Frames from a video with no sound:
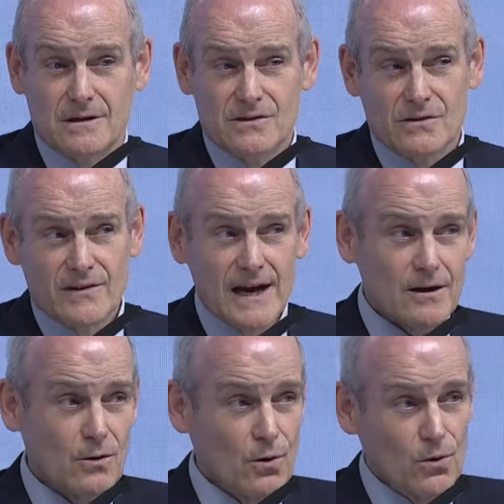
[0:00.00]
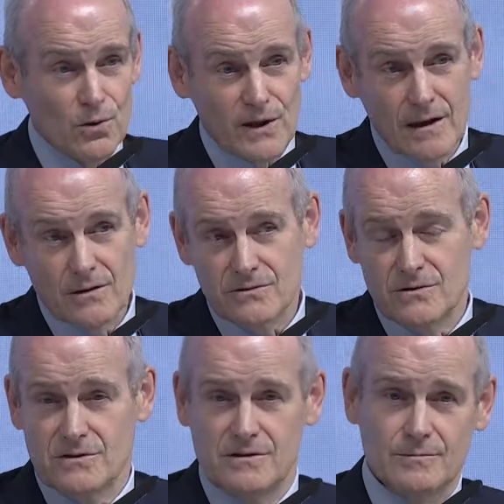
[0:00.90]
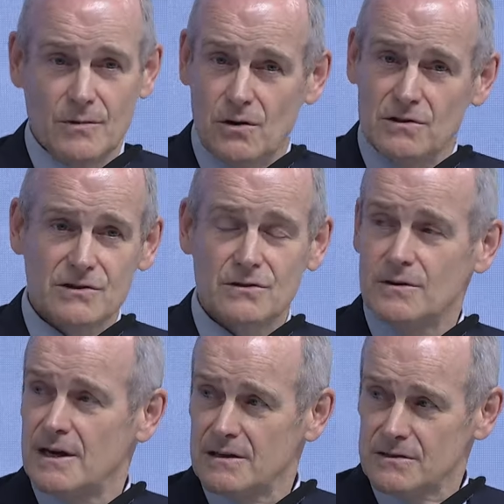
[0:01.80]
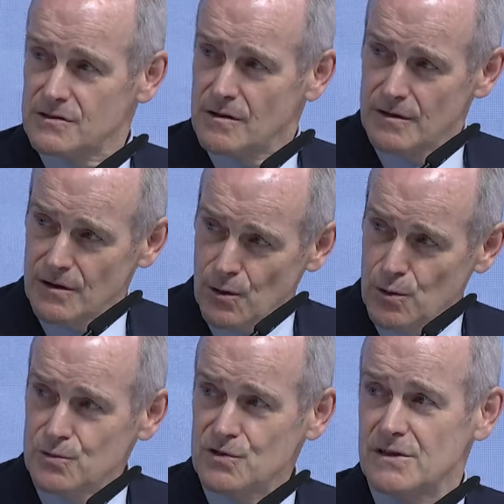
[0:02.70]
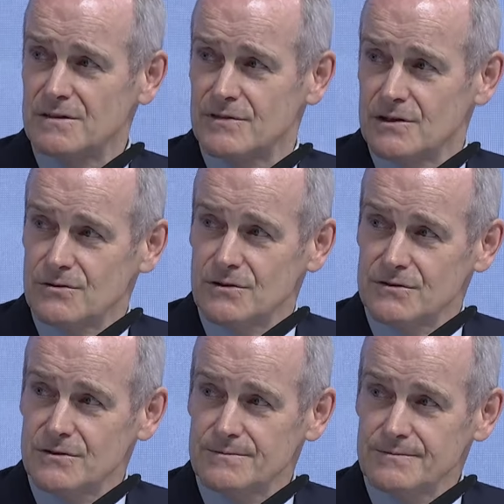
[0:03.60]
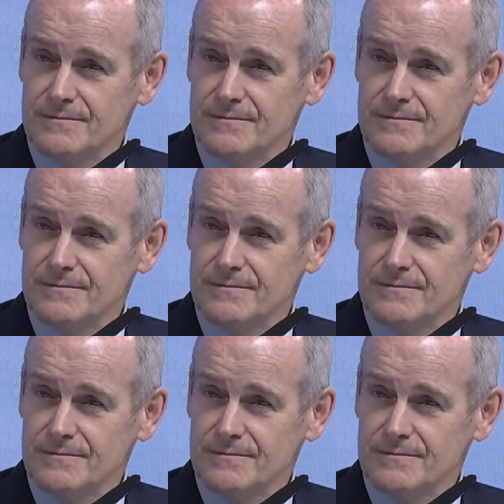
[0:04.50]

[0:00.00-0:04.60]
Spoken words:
So that whole ecosystem also has their own set of interests.